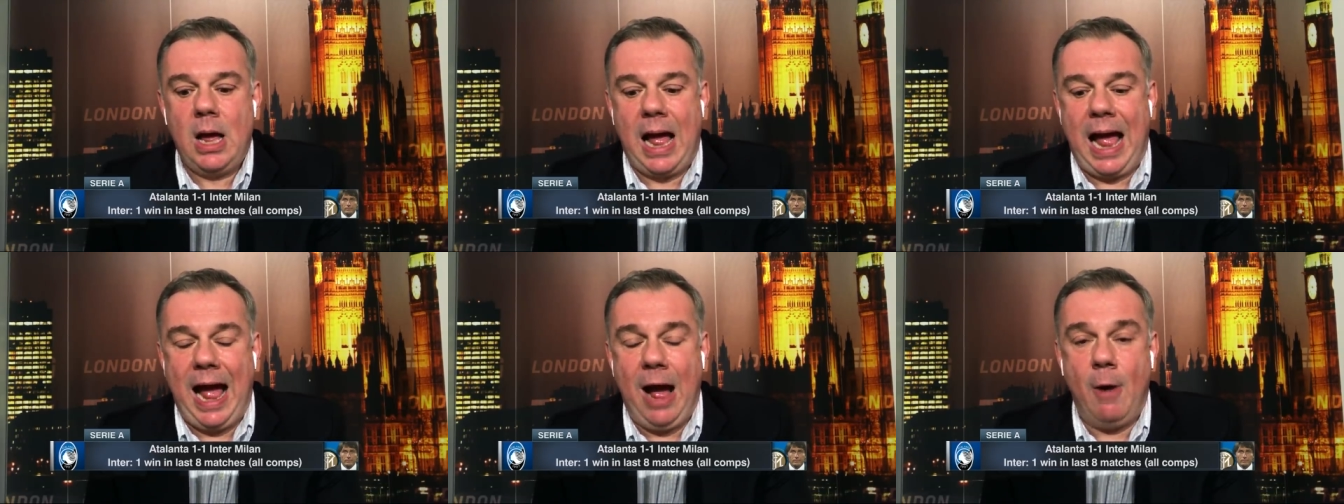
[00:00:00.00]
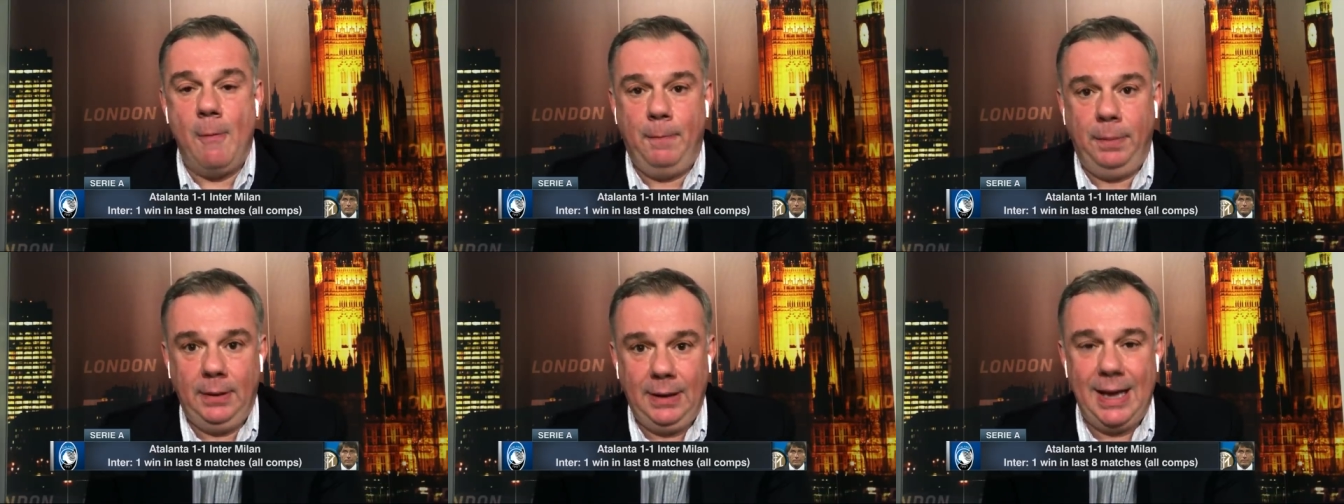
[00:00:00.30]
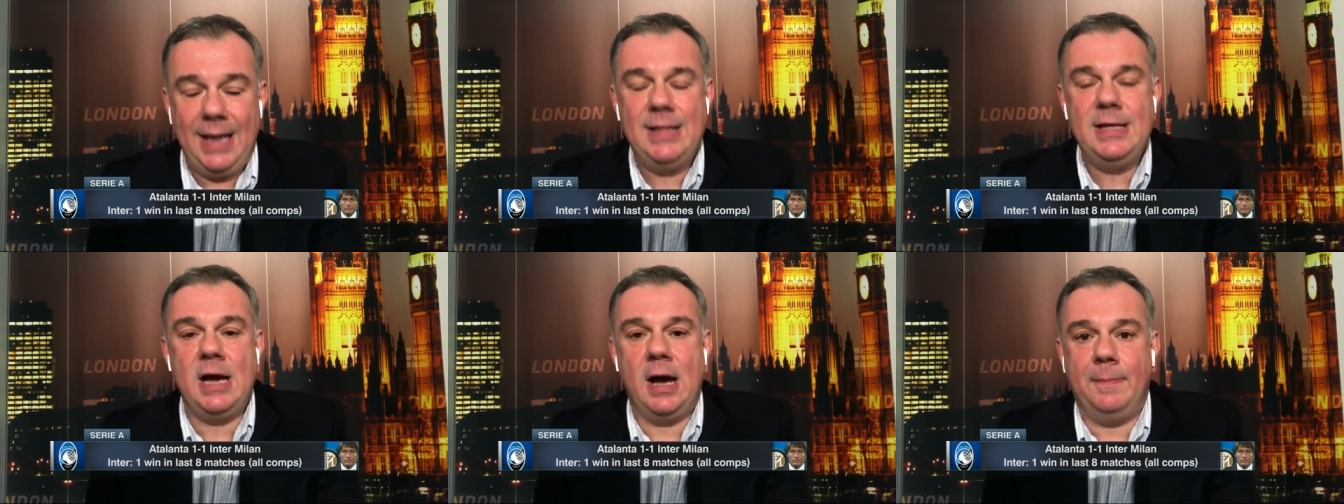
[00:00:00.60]

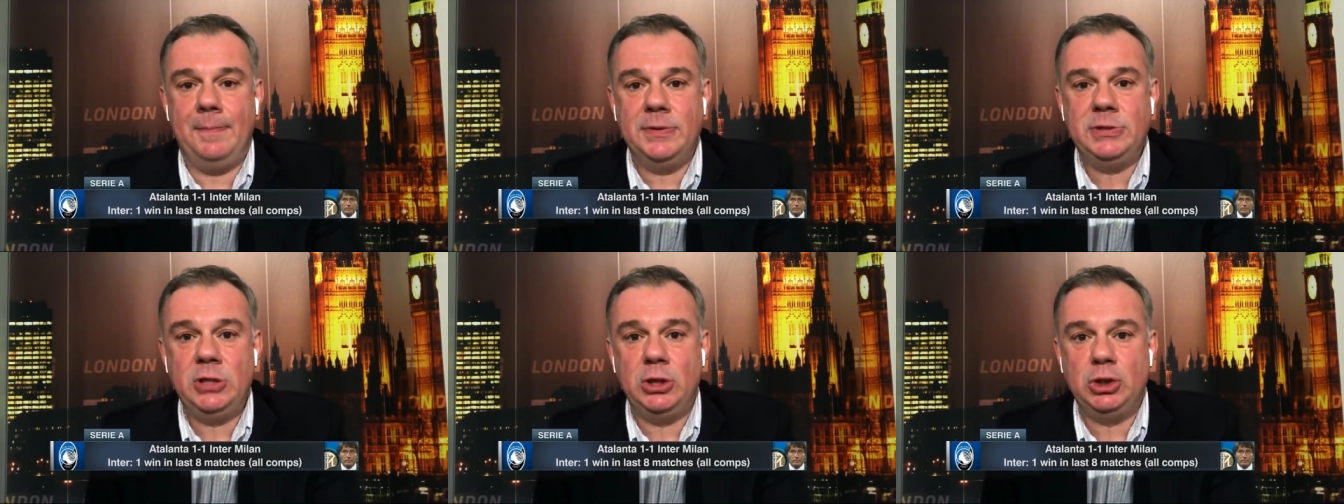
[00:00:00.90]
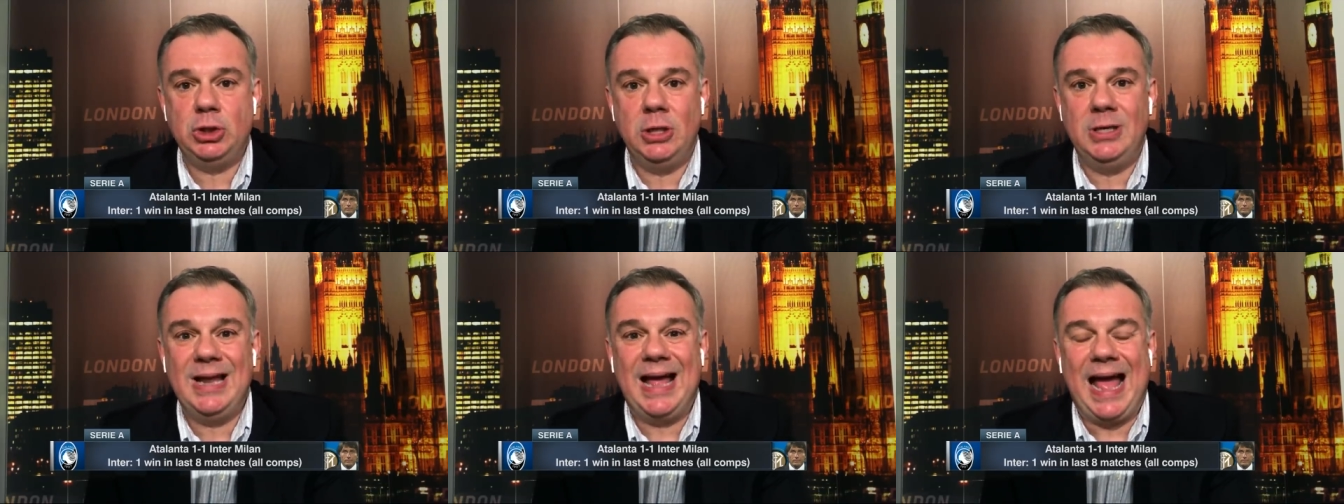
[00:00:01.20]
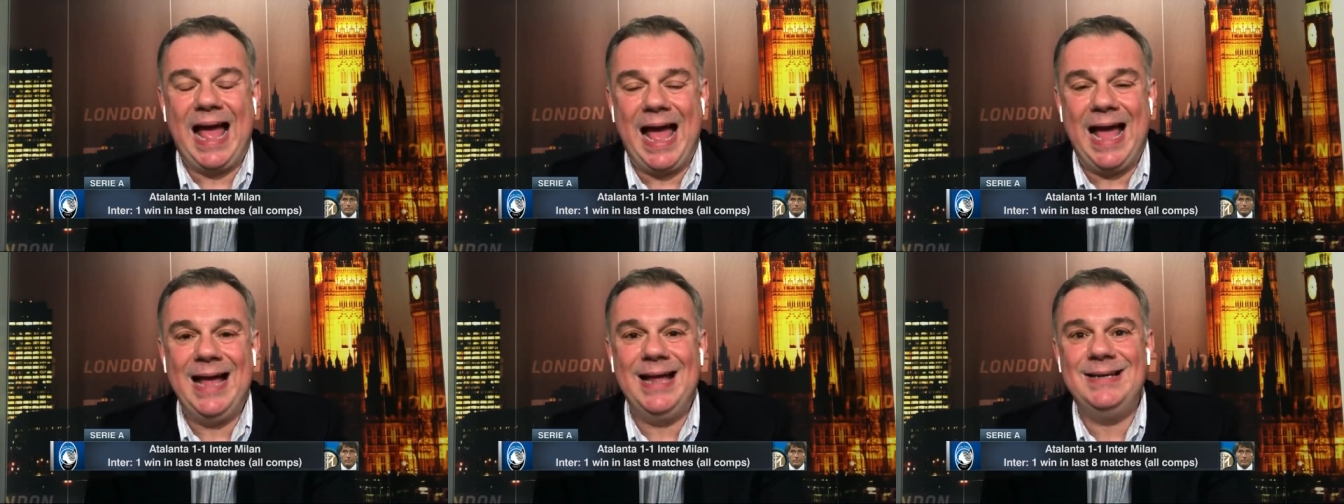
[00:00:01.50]
outplay the opposition
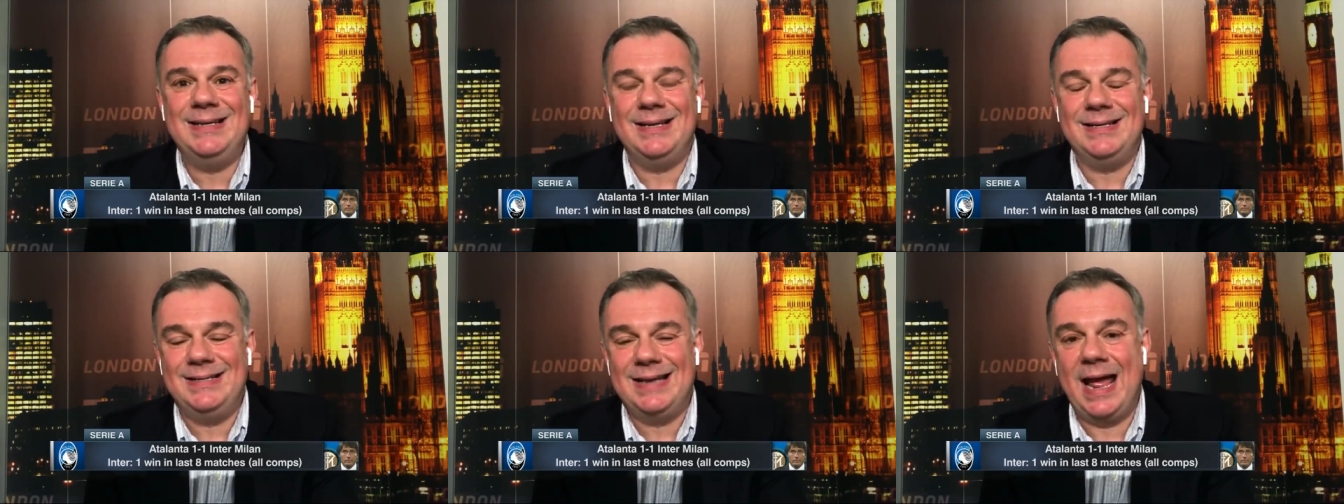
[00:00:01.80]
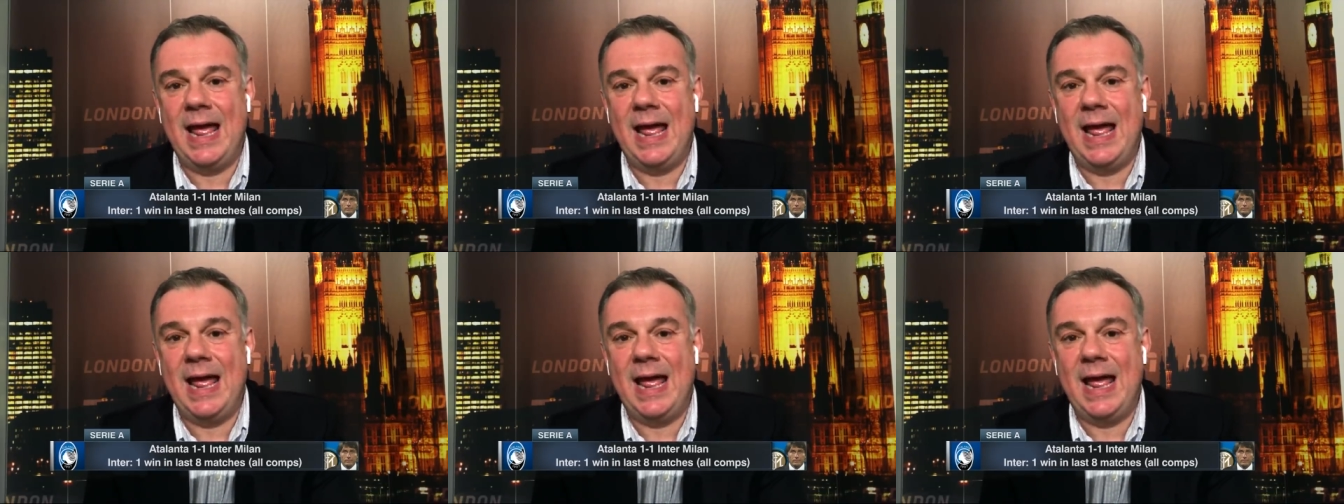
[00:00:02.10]
and